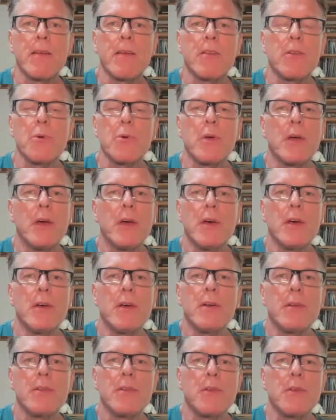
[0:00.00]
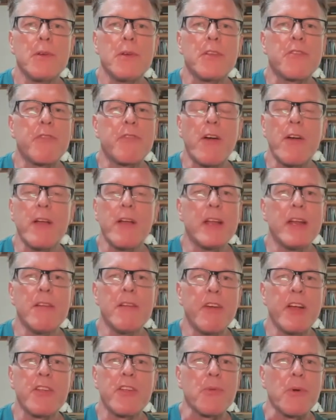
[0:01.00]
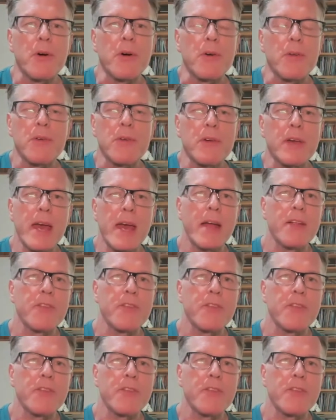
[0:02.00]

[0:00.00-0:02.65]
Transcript: You, it's very individual. You can't